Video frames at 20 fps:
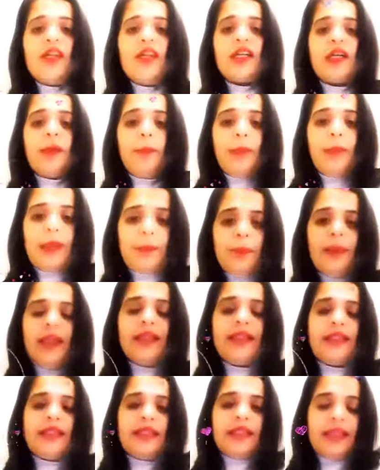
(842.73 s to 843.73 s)
a
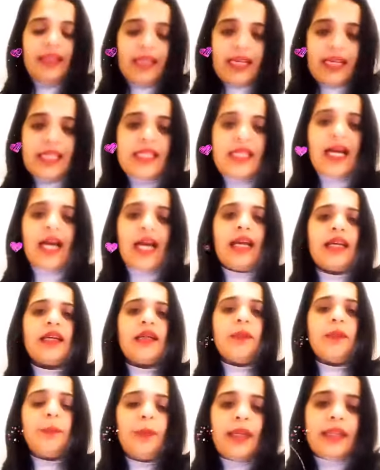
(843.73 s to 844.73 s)
commitment that yes, I
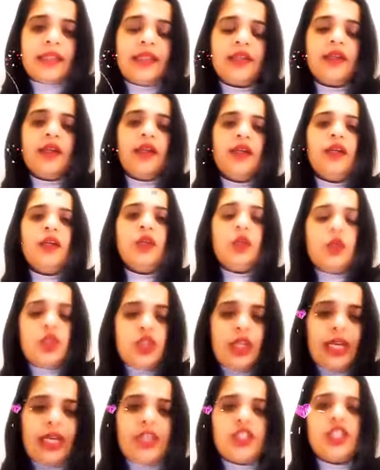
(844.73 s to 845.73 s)
commit to
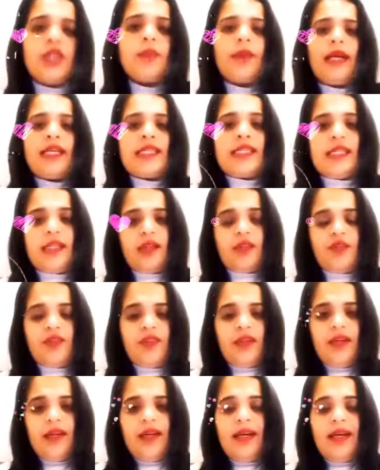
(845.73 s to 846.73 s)
changing myself.
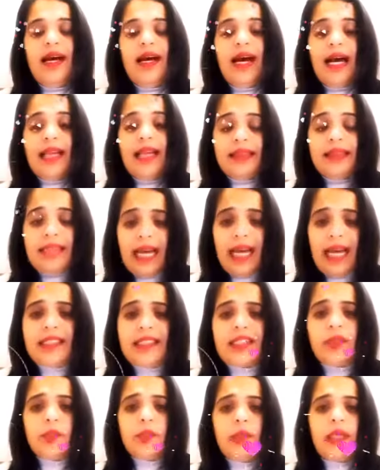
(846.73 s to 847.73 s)
And
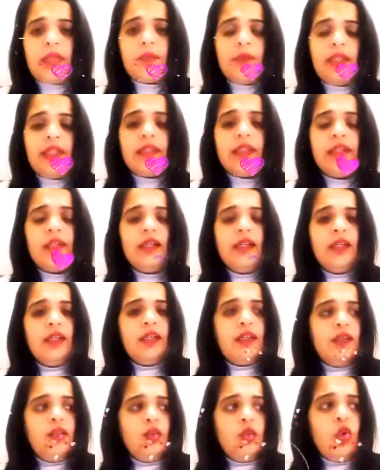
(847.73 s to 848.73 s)
that commitment,
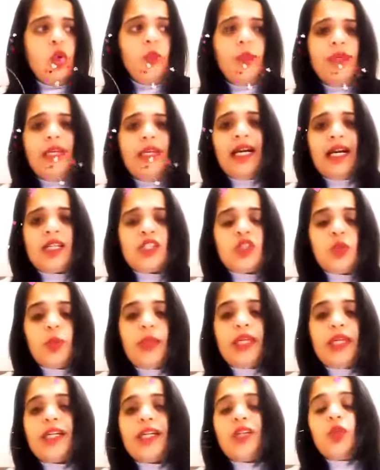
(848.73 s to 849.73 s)
nobody has to
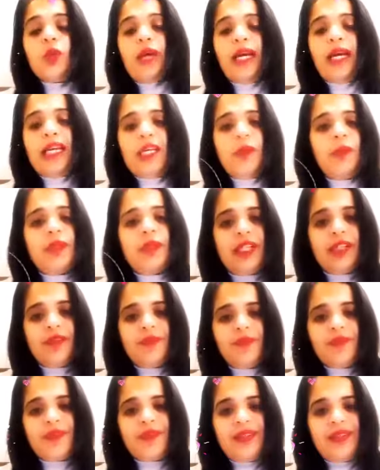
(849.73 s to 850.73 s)
make it to anybody.
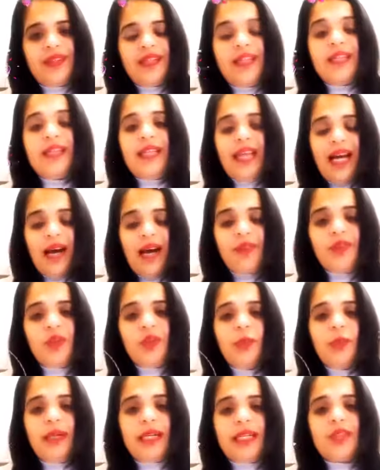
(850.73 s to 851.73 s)
They have to
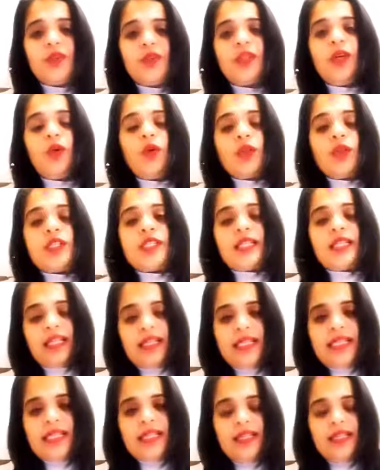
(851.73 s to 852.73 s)
make it to their own
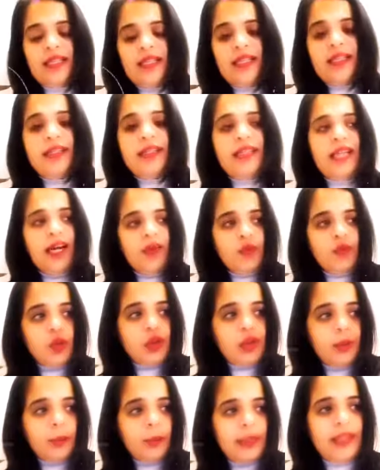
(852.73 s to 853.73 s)
selves. They have to
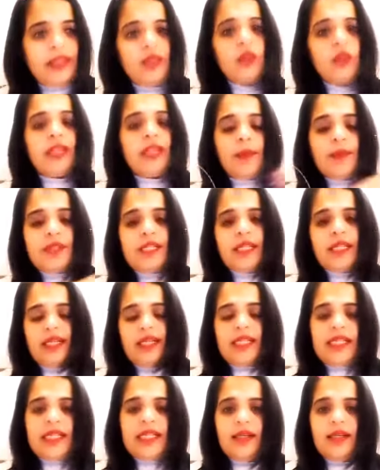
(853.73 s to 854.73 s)
commit to
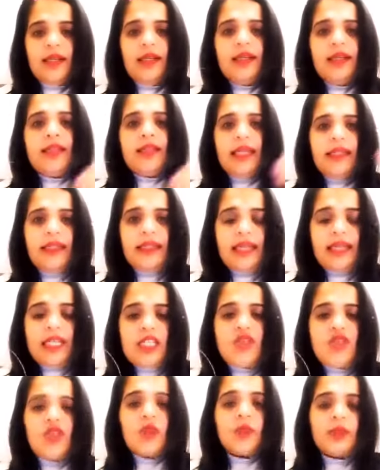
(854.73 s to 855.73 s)
themselves that
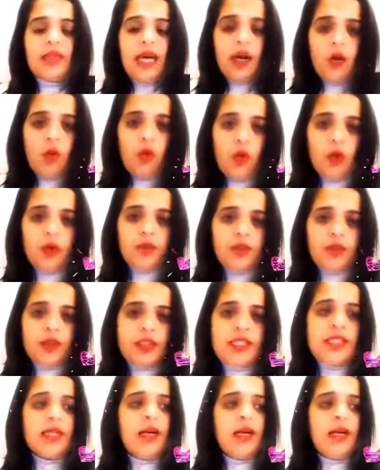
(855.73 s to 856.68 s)
yes, from now onwards,